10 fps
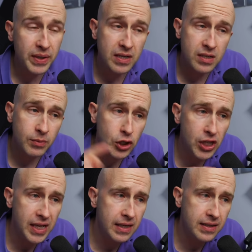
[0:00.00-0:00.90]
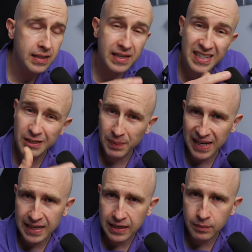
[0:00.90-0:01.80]
because the machine didn't
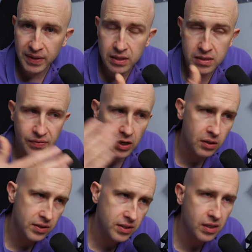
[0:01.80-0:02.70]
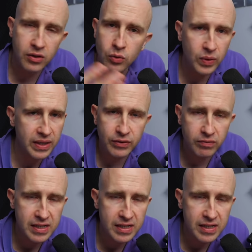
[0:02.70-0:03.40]
display it because of the hot sun or whatever the